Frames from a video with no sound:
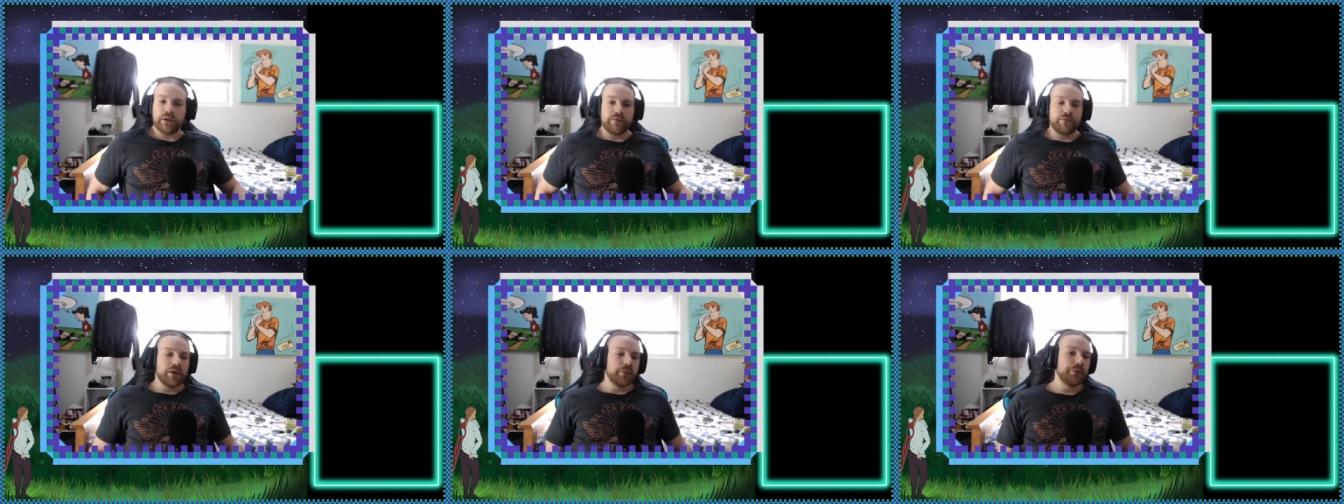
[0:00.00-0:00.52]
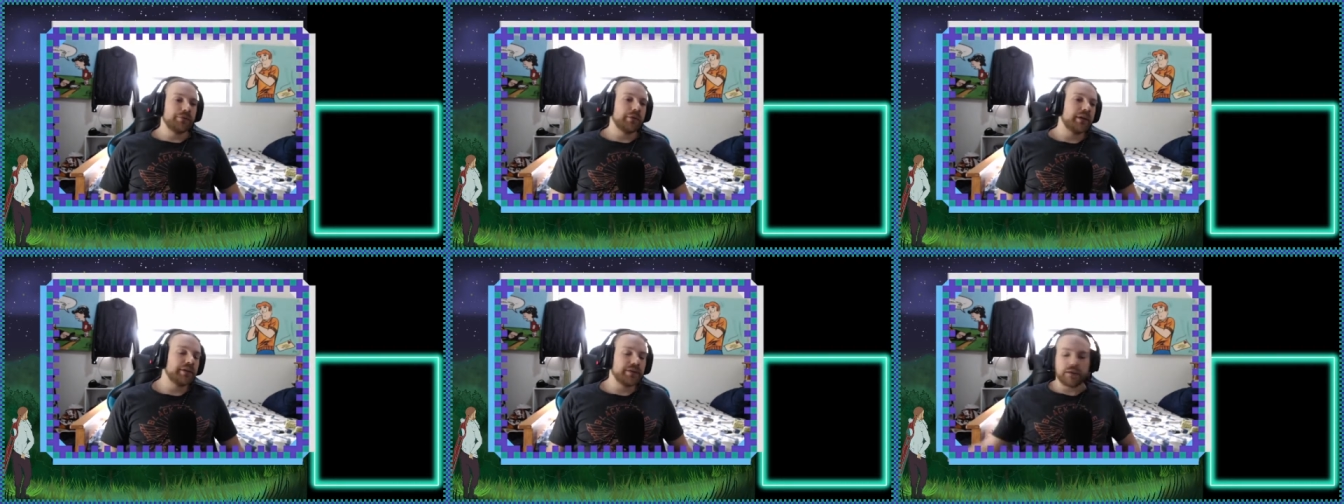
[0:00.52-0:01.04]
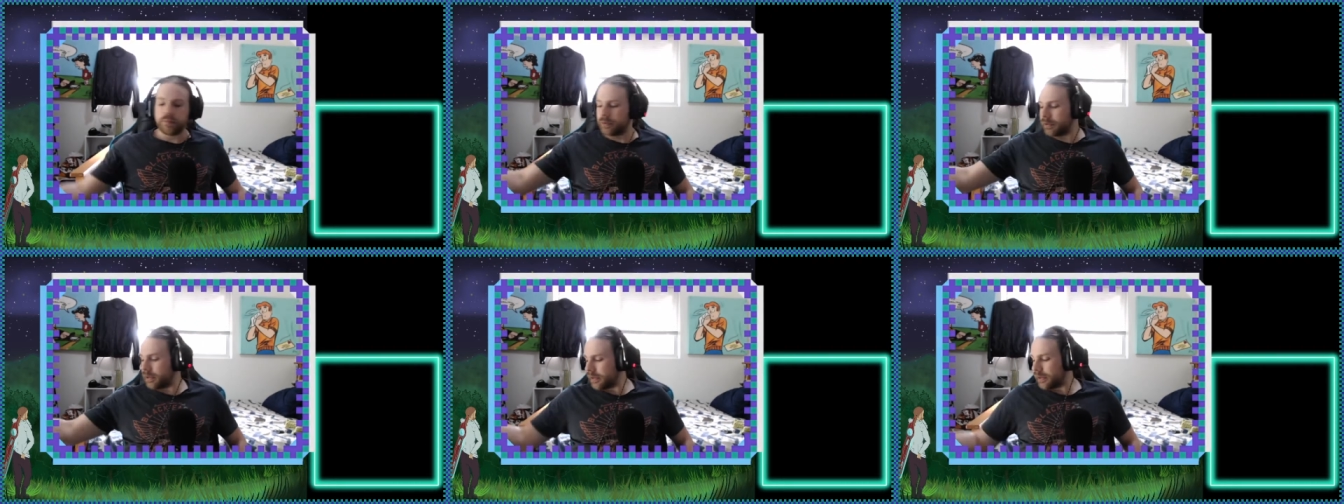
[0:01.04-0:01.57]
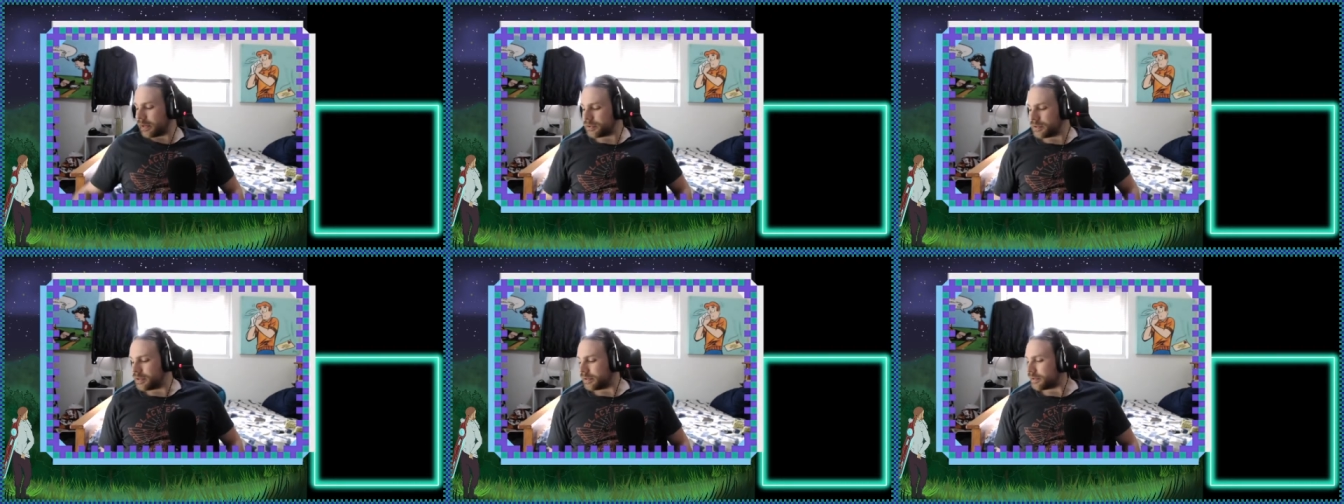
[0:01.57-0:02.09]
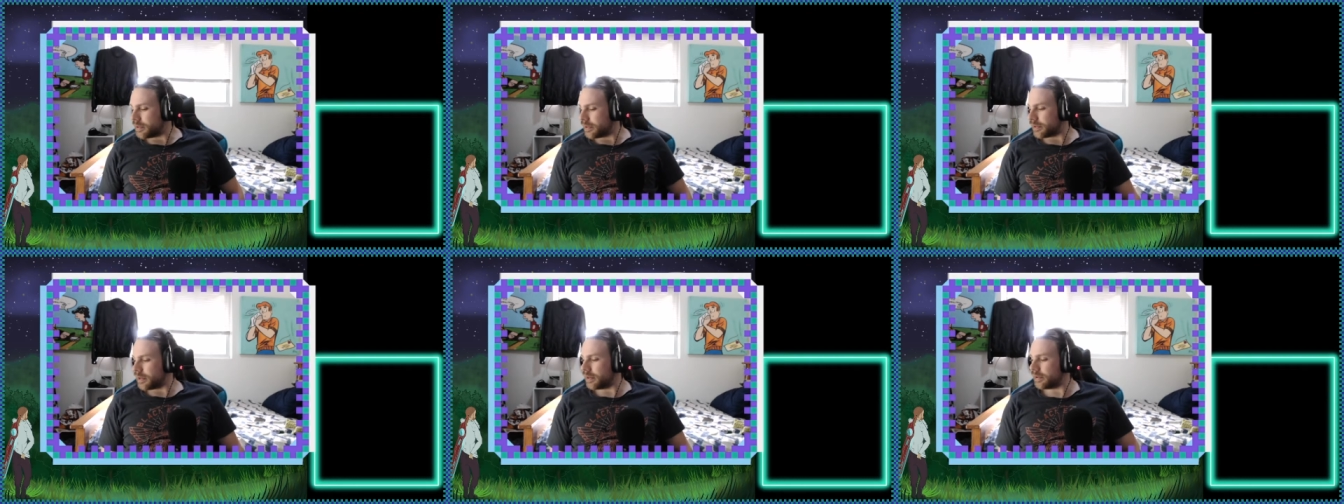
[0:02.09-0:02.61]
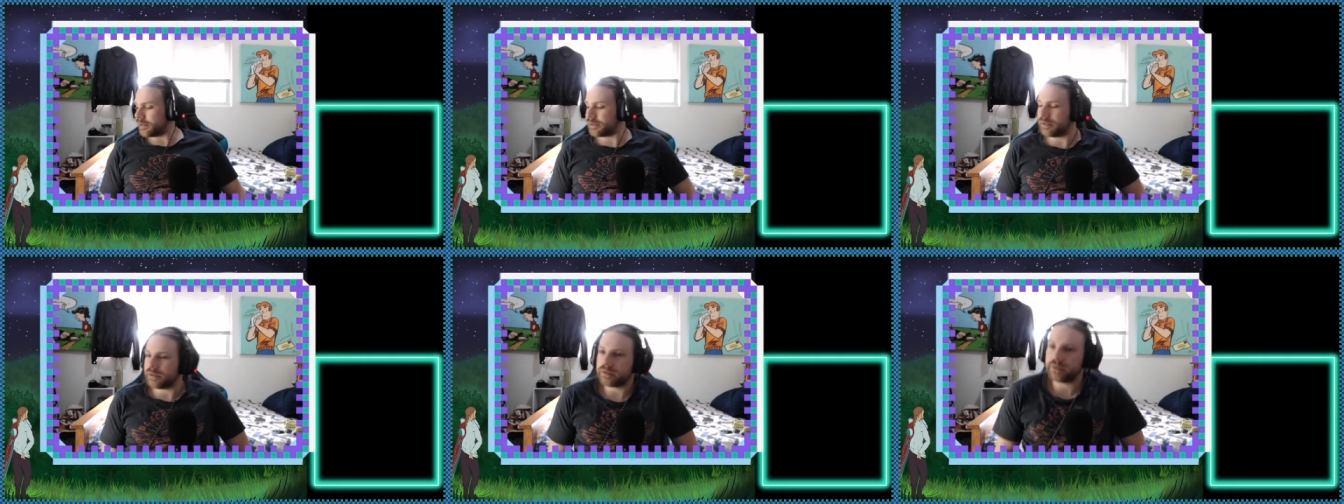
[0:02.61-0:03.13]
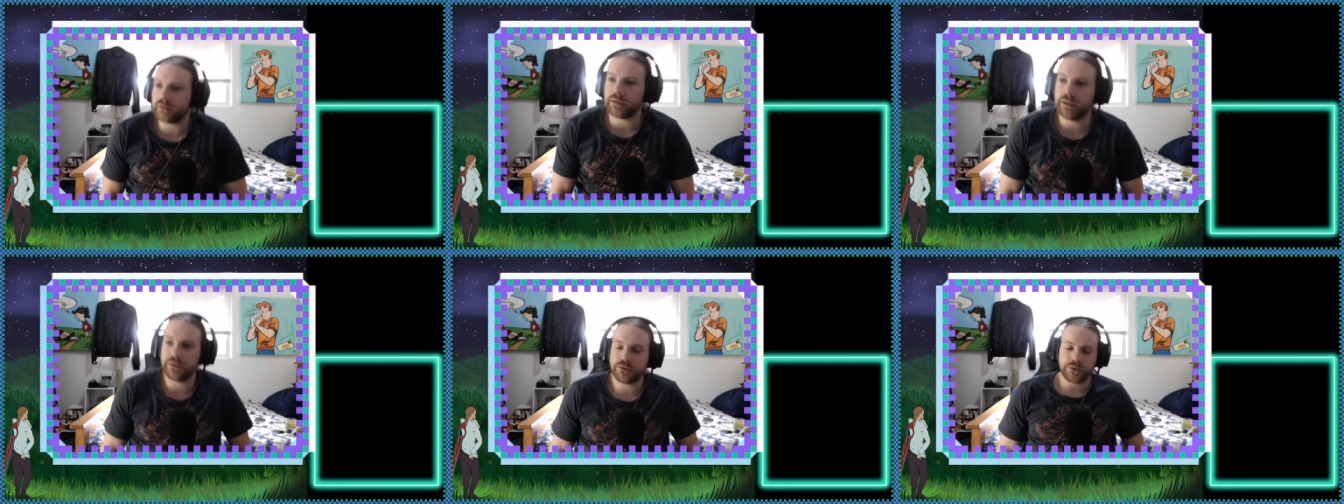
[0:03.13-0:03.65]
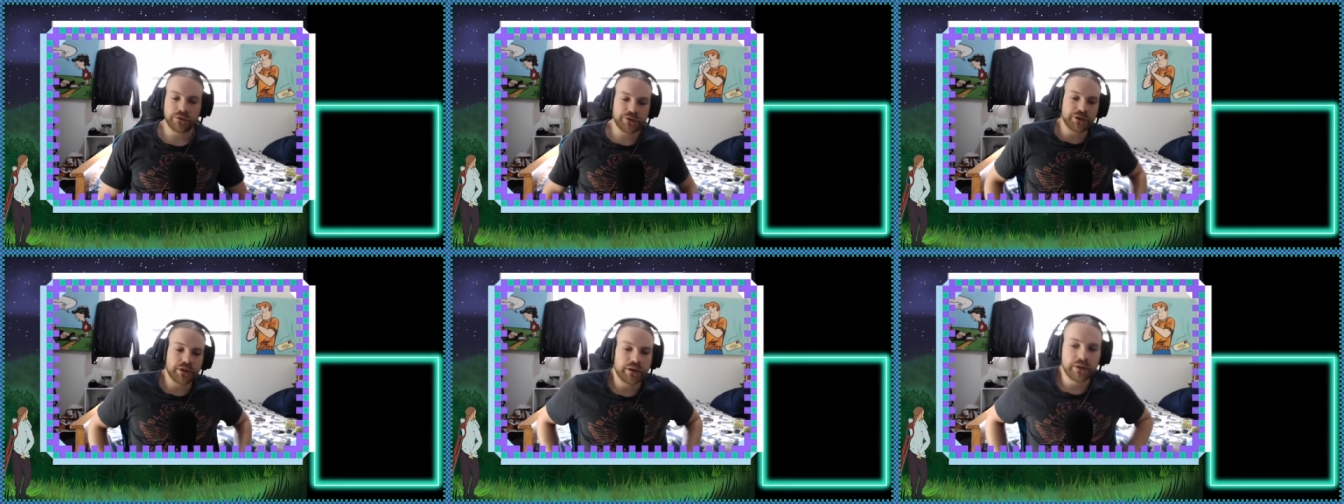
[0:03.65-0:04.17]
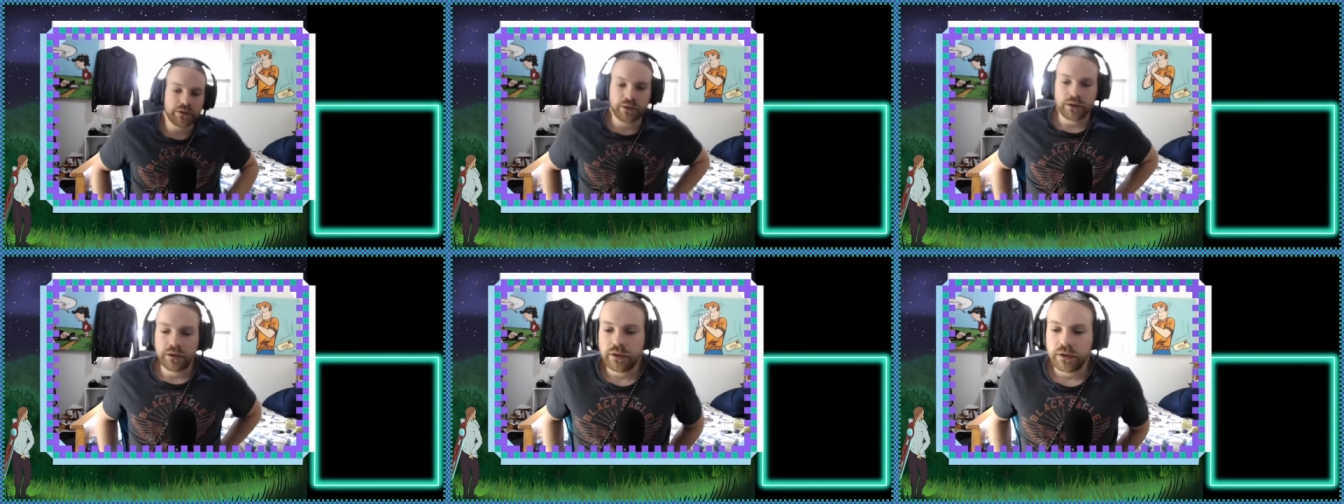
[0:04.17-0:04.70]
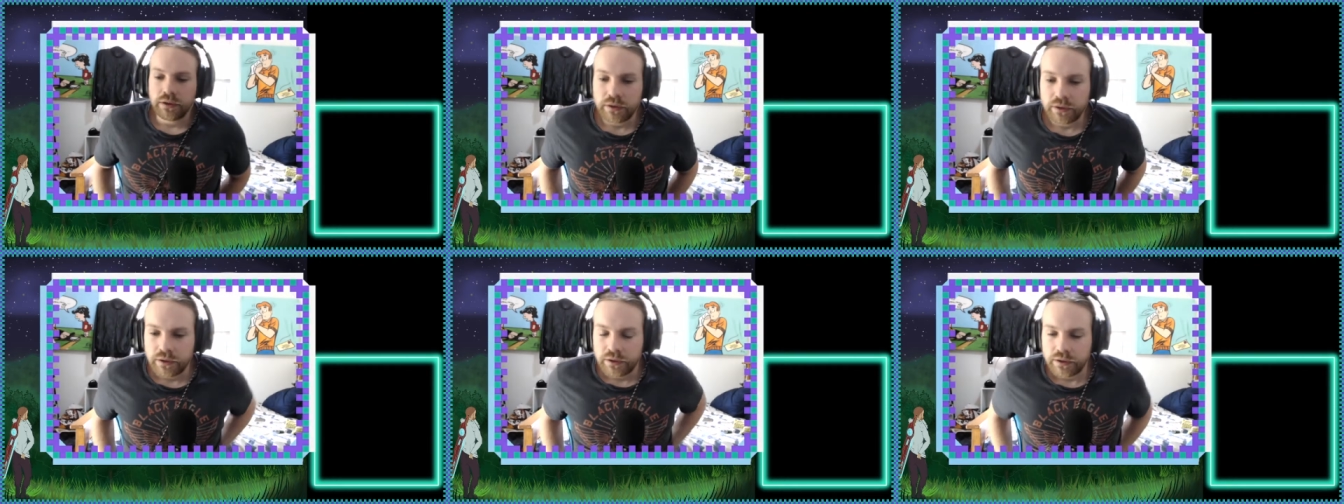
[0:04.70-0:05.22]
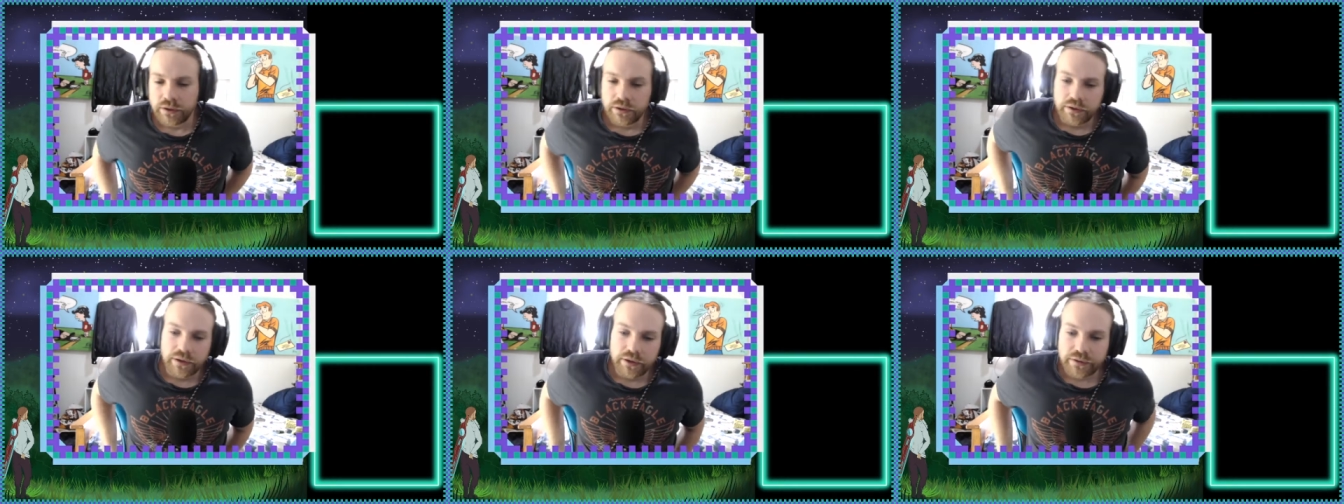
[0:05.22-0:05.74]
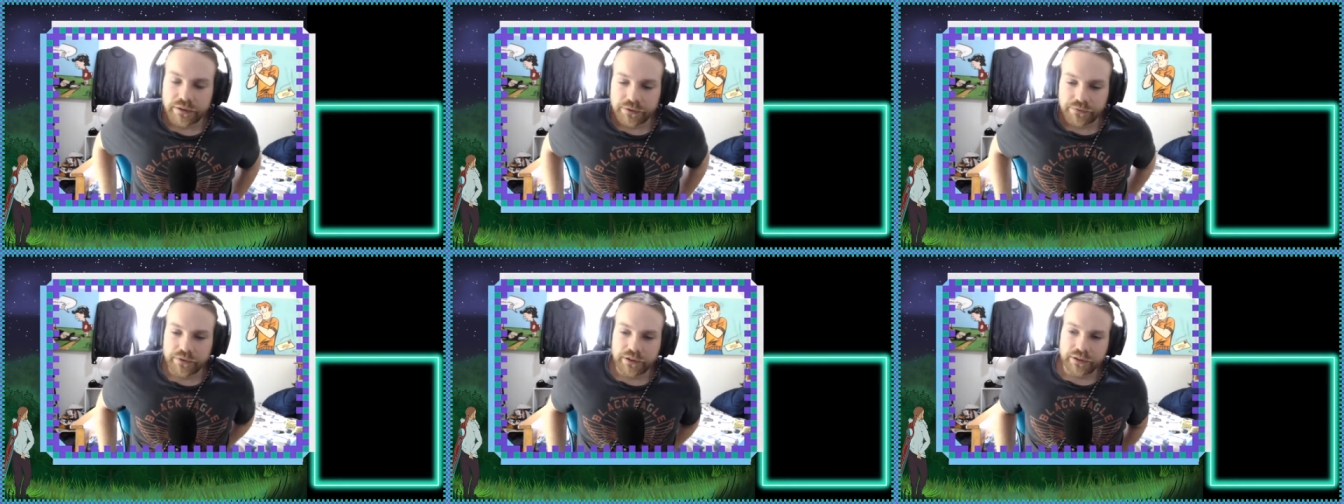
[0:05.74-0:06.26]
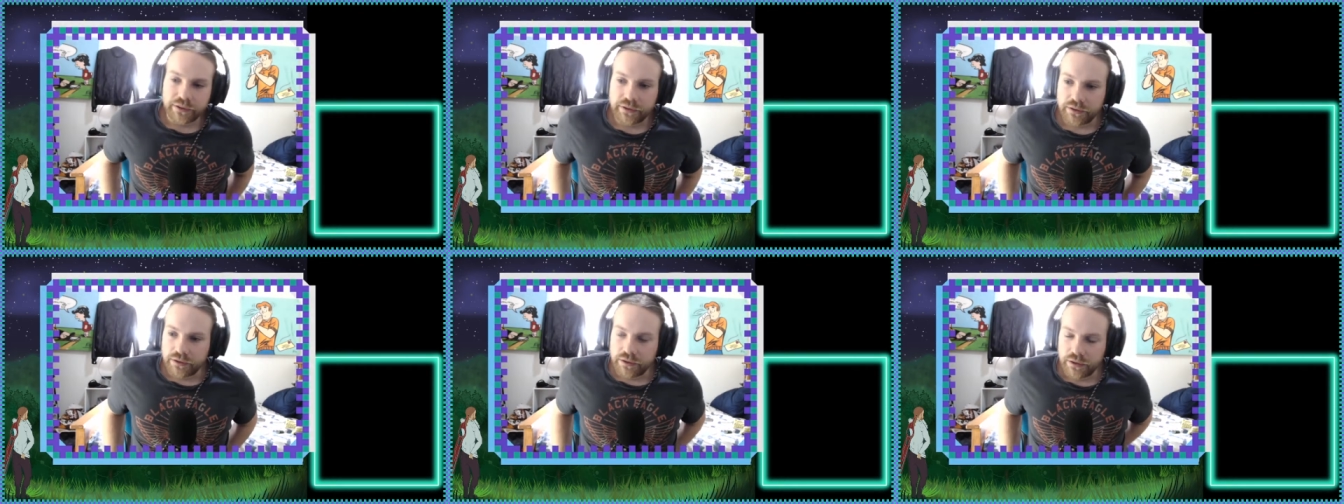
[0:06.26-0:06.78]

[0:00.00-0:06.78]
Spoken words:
I'm fine with relaxing. I actually need to like sit into the chair and stuff like that.